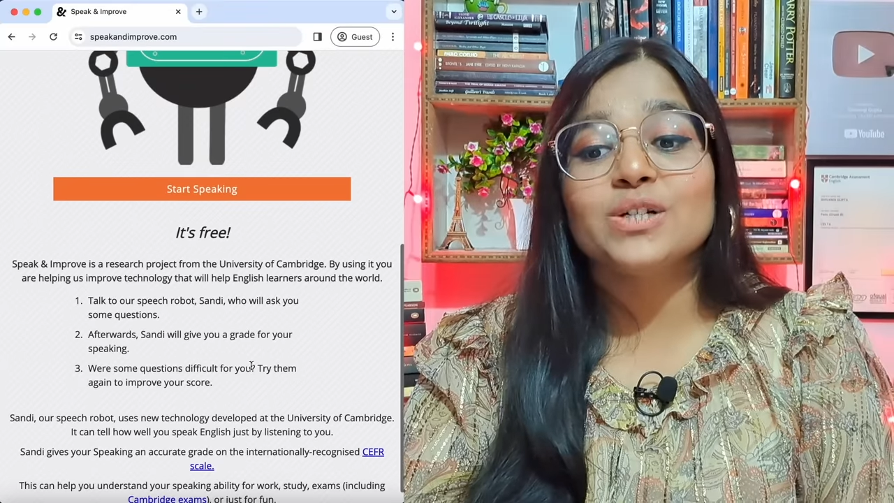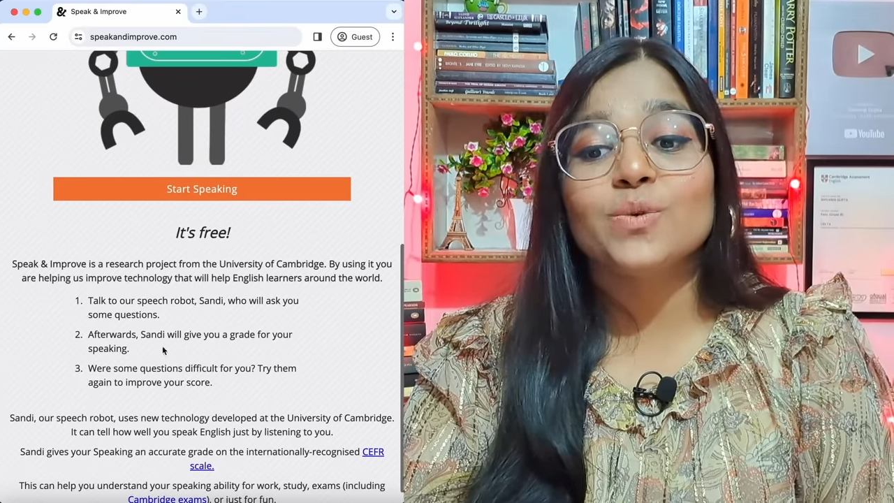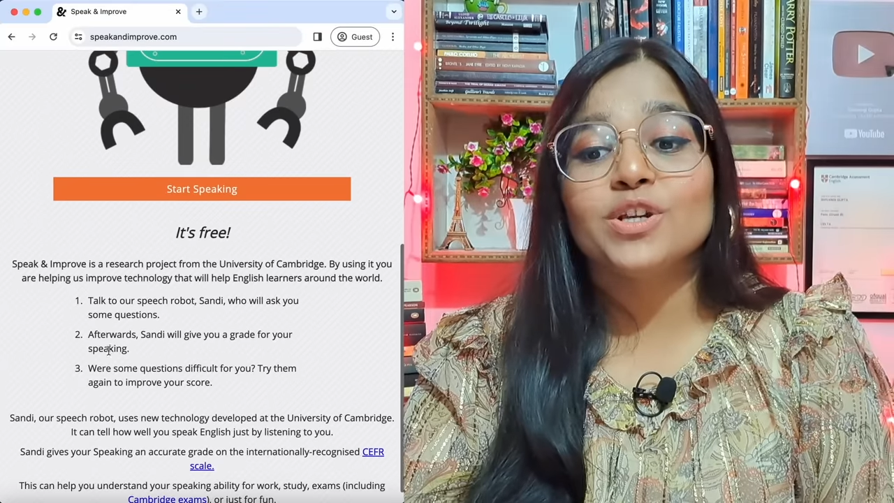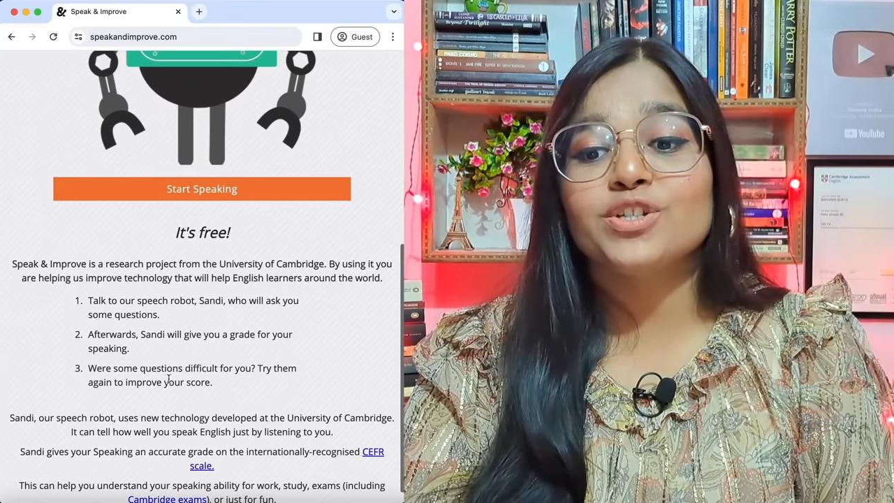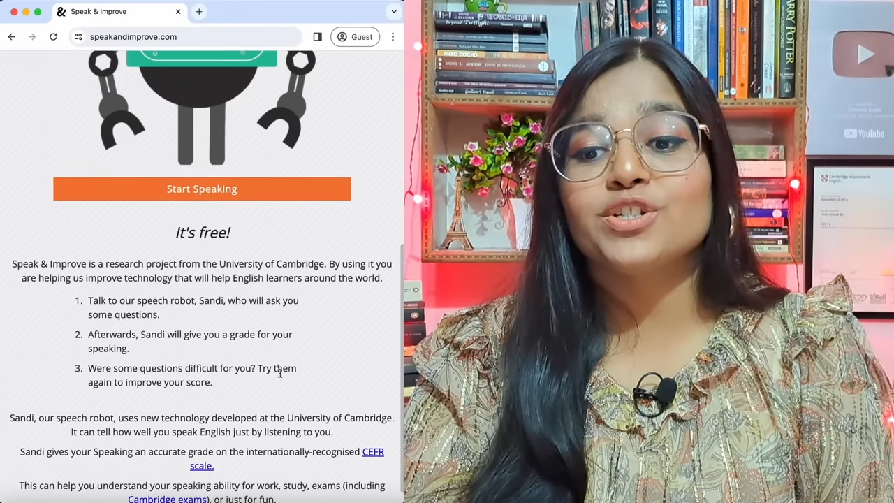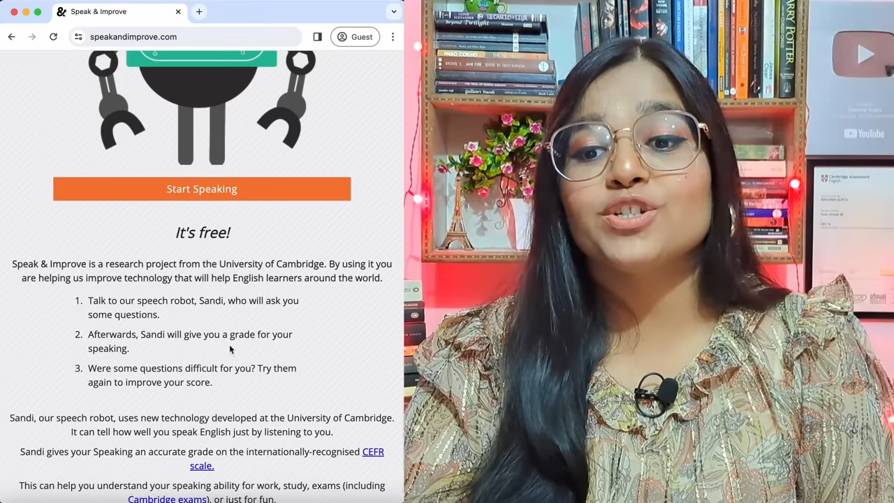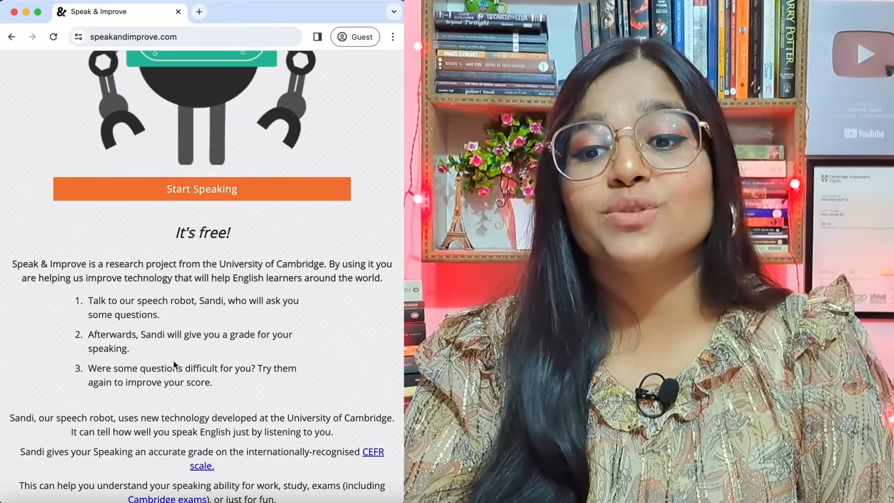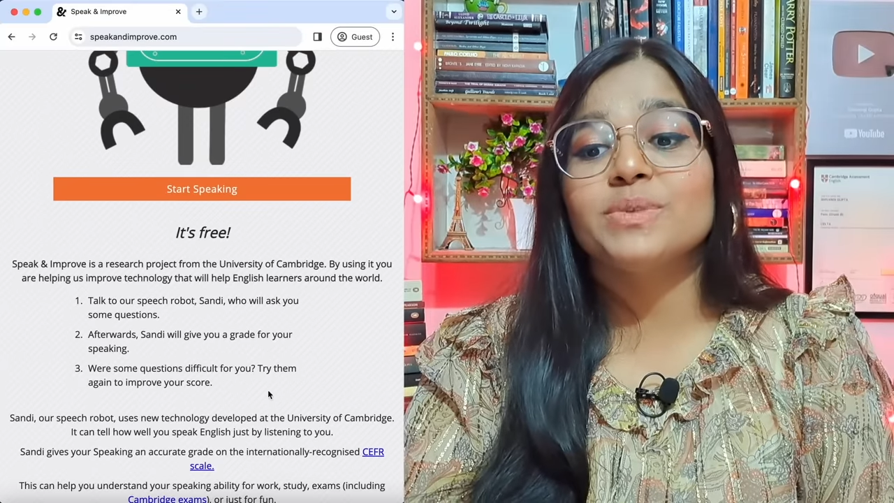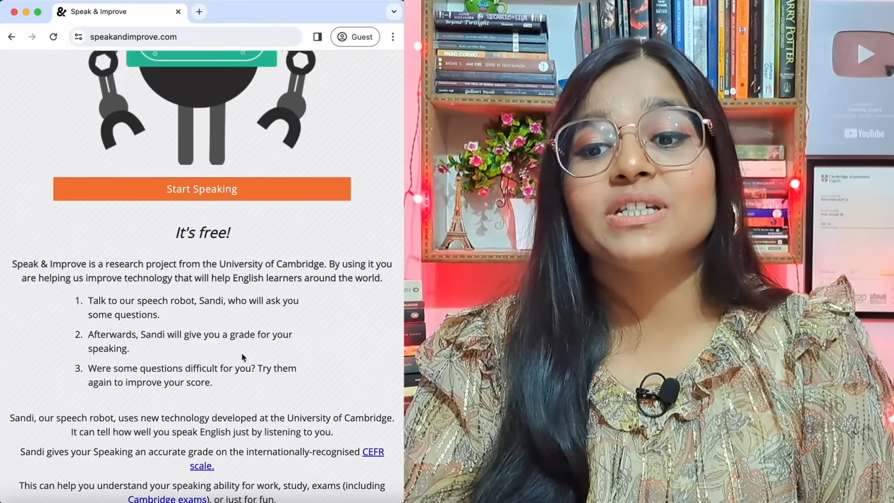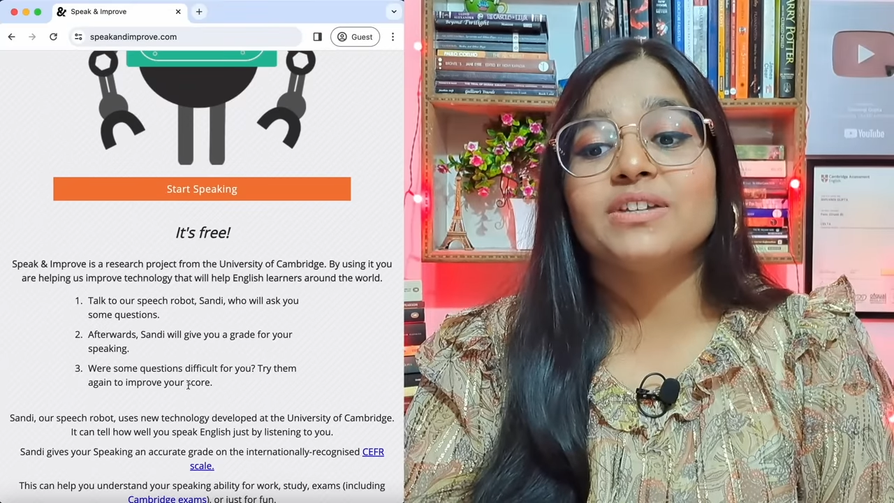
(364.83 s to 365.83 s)
question to
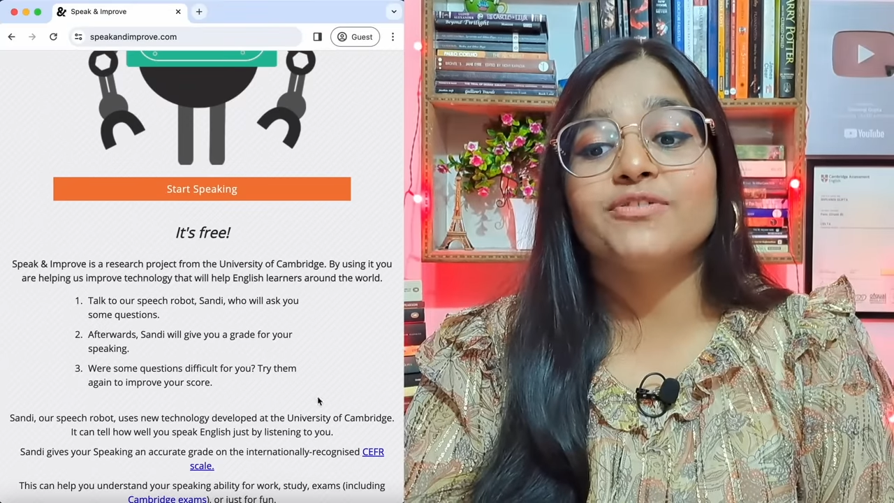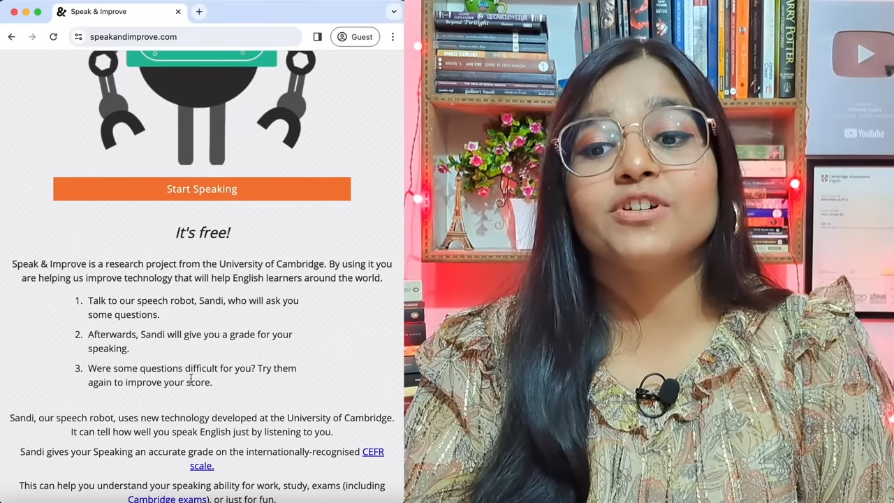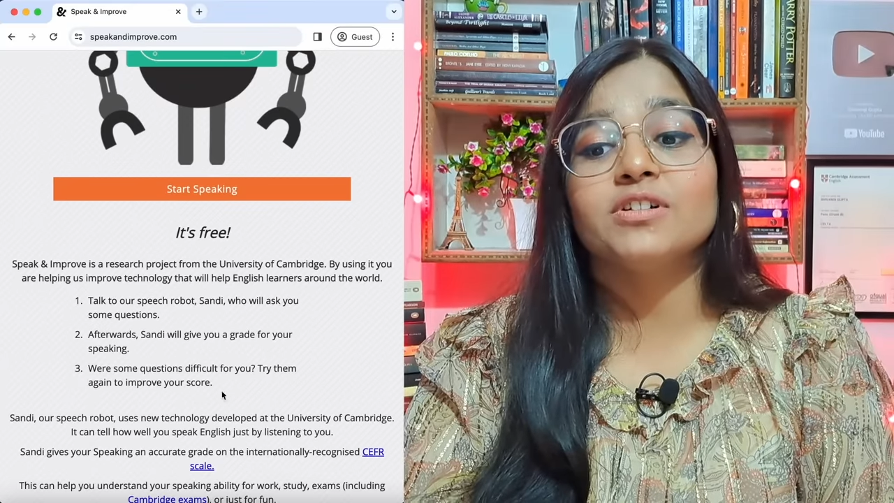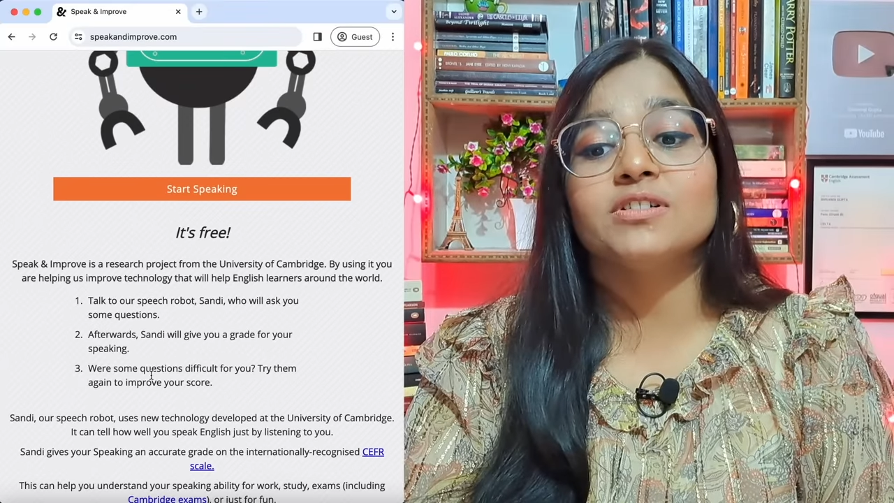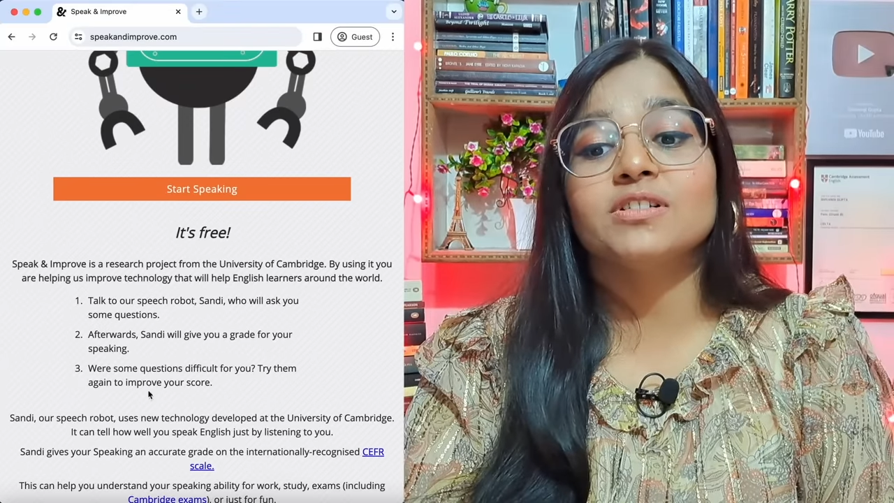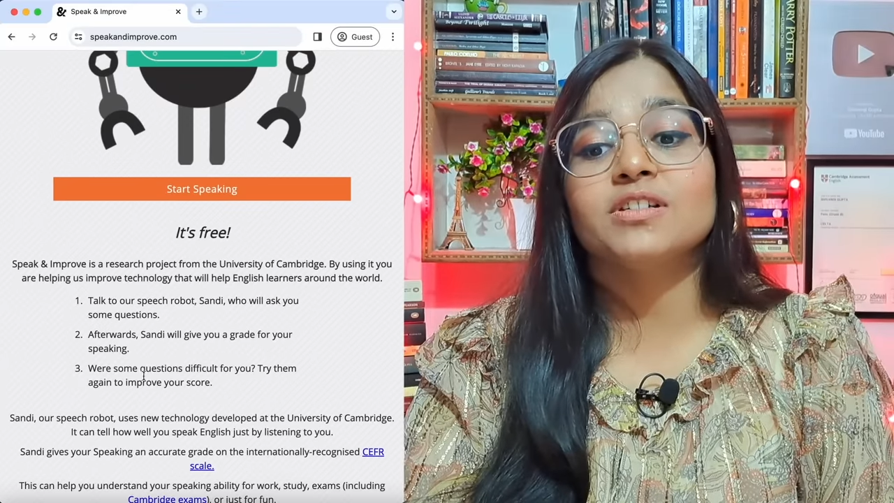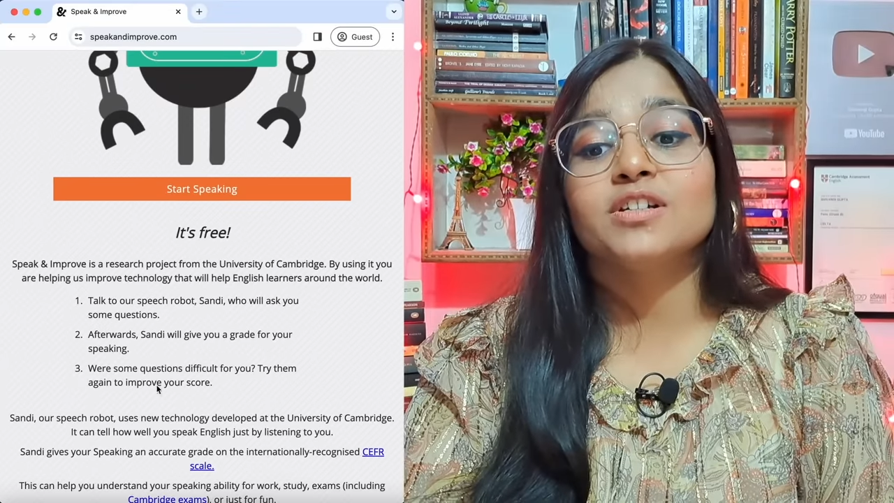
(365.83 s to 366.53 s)
be difficult,